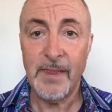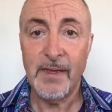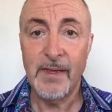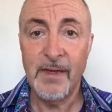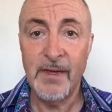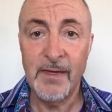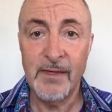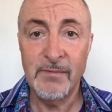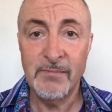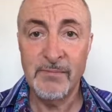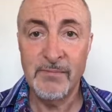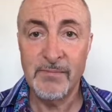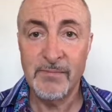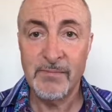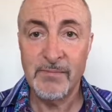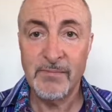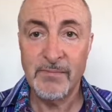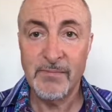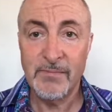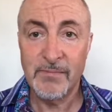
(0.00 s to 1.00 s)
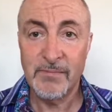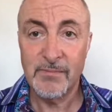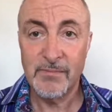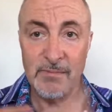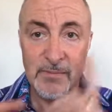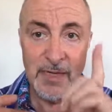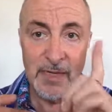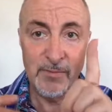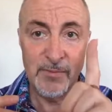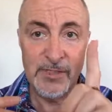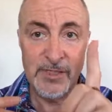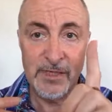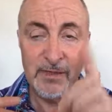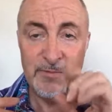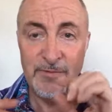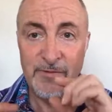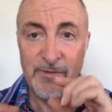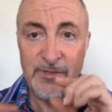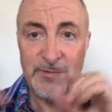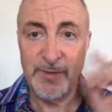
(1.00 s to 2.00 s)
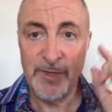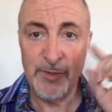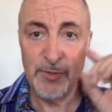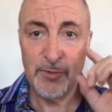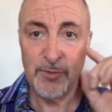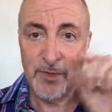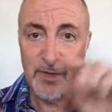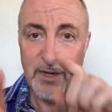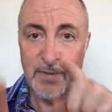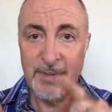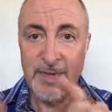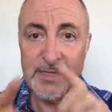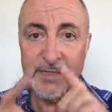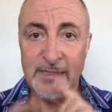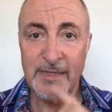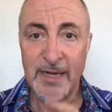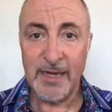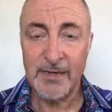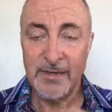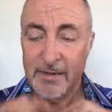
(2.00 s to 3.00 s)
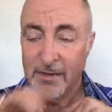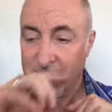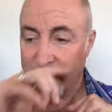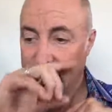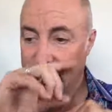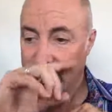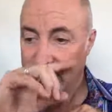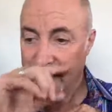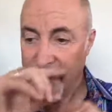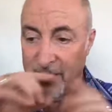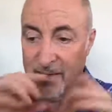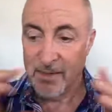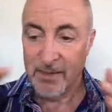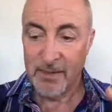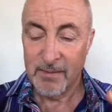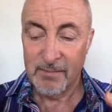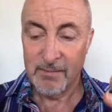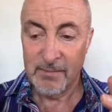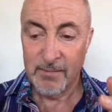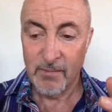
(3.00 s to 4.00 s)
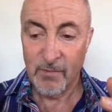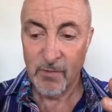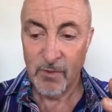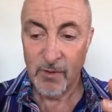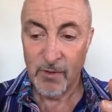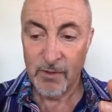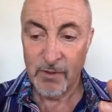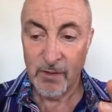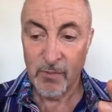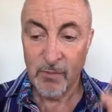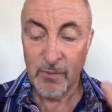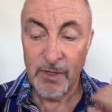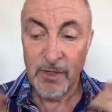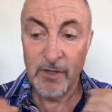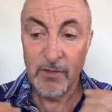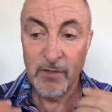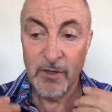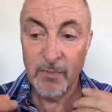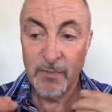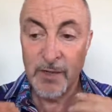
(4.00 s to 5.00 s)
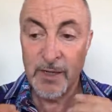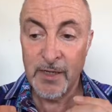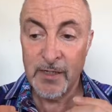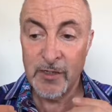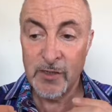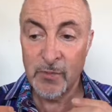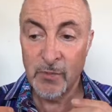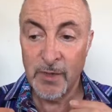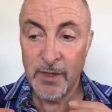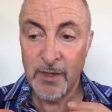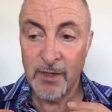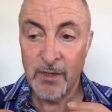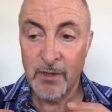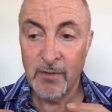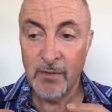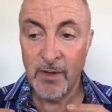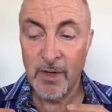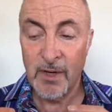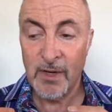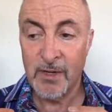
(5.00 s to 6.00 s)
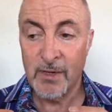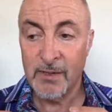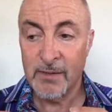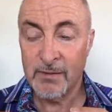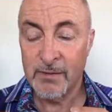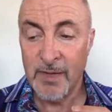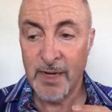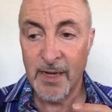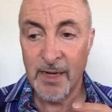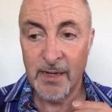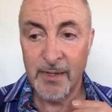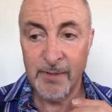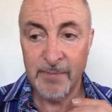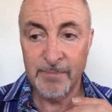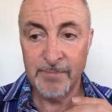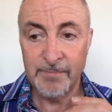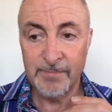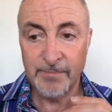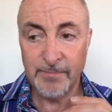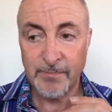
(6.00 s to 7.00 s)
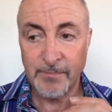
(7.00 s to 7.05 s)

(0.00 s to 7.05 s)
Um, hang on one second, let me finish my thought and I'll come back to that. That when you're in a place where you are um,